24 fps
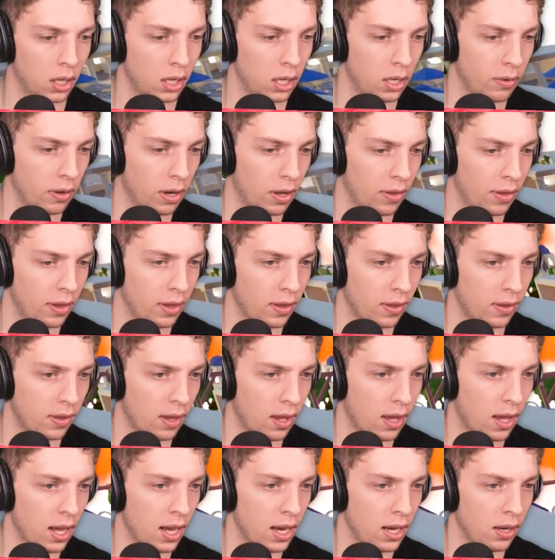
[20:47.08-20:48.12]
Any around this
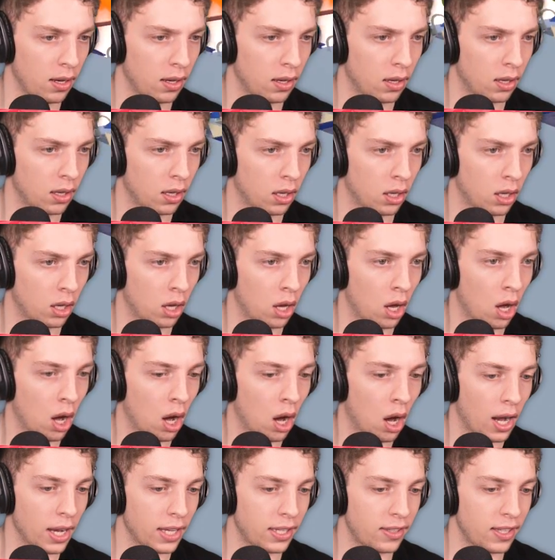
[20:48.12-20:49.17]
side?
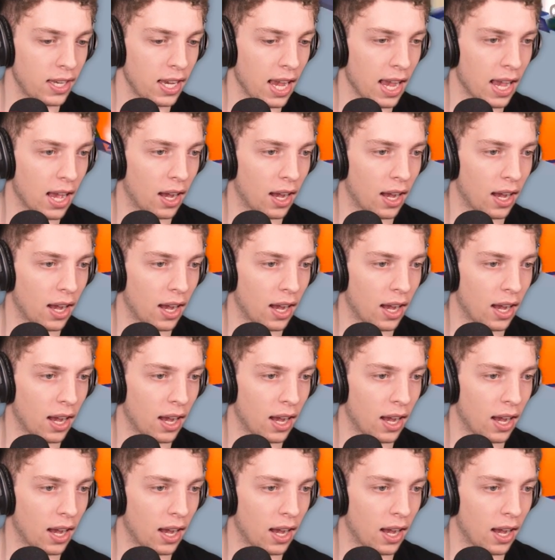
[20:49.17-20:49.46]
I see